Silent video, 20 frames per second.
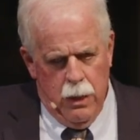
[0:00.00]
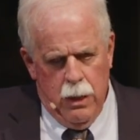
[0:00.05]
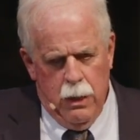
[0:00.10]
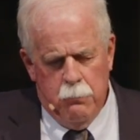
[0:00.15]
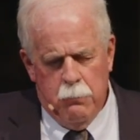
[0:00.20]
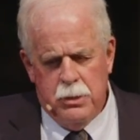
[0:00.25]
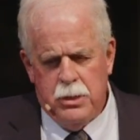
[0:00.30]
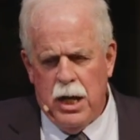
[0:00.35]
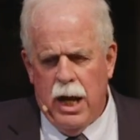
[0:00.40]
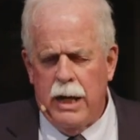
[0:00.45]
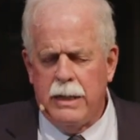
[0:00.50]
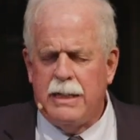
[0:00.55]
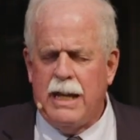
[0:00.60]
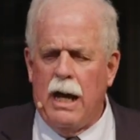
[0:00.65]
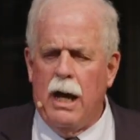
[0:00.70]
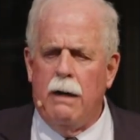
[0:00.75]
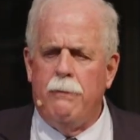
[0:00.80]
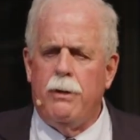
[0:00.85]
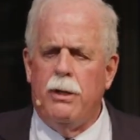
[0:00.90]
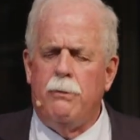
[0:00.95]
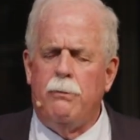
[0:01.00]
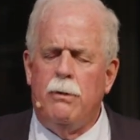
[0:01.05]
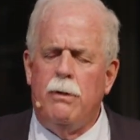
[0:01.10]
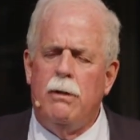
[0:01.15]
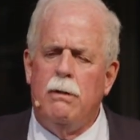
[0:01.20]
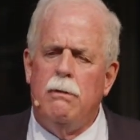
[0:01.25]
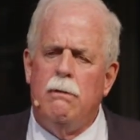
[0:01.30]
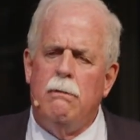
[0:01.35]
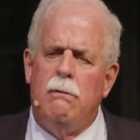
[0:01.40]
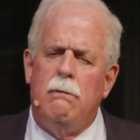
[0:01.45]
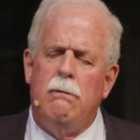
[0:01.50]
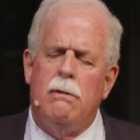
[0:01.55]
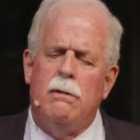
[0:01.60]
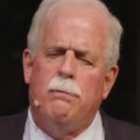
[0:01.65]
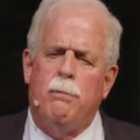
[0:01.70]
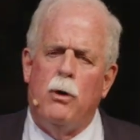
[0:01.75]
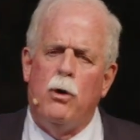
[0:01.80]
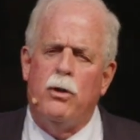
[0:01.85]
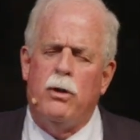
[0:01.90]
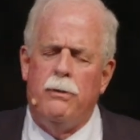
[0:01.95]
But John Calvin
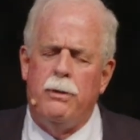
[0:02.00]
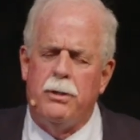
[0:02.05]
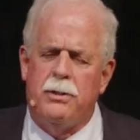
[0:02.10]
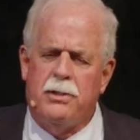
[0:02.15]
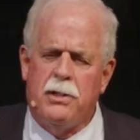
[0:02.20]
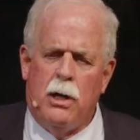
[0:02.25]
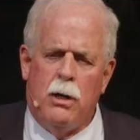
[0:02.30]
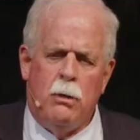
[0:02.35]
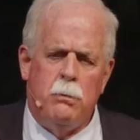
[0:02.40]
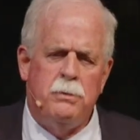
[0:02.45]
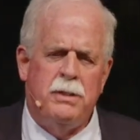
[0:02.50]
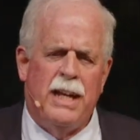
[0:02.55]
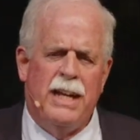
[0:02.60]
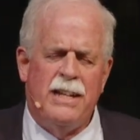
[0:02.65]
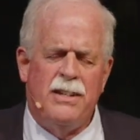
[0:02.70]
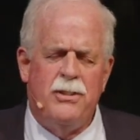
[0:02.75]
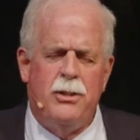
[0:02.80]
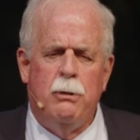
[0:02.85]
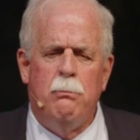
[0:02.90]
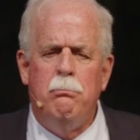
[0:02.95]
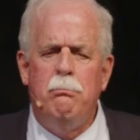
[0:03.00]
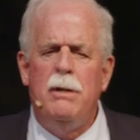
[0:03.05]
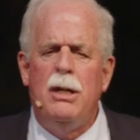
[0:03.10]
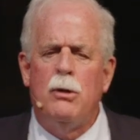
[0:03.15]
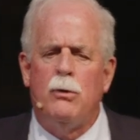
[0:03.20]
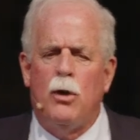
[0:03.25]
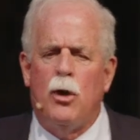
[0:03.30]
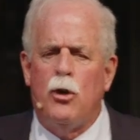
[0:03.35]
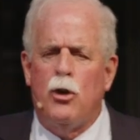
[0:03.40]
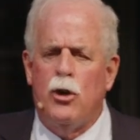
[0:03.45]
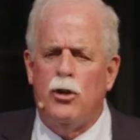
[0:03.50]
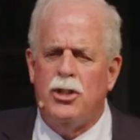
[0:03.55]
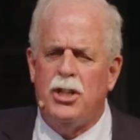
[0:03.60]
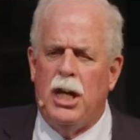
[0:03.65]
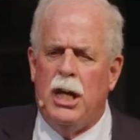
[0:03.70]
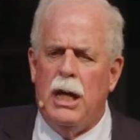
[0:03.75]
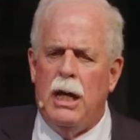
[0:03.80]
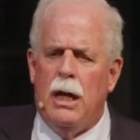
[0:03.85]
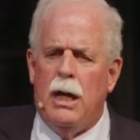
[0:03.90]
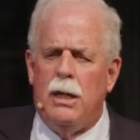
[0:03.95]
spoke of the Psalms as the mirror,
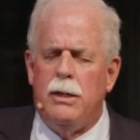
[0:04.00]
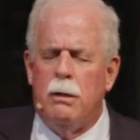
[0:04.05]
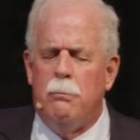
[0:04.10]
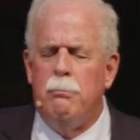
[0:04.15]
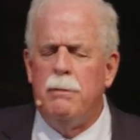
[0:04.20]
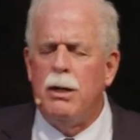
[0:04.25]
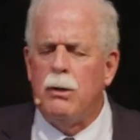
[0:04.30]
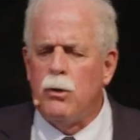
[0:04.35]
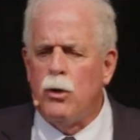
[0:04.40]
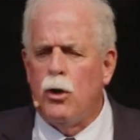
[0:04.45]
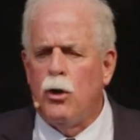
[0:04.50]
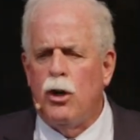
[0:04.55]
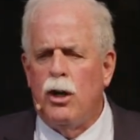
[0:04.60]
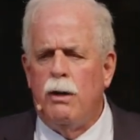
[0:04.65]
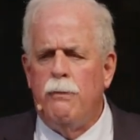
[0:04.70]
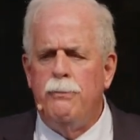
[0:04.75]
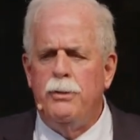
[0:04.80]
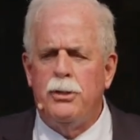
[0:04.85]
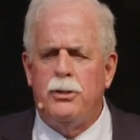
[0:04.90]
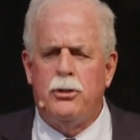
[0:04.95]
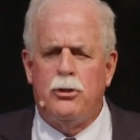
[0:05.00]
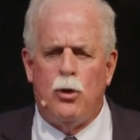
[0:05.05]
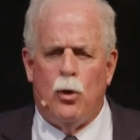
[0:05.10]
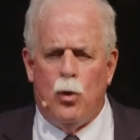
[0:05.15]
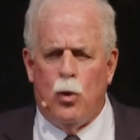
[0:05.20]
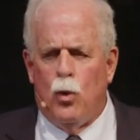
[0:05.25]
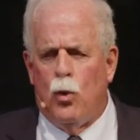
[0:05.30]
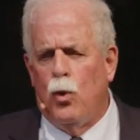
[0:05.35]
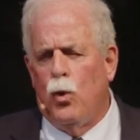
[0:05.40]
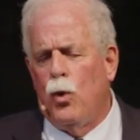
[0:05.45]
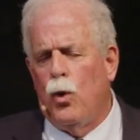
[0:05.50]
the mirror of the soul.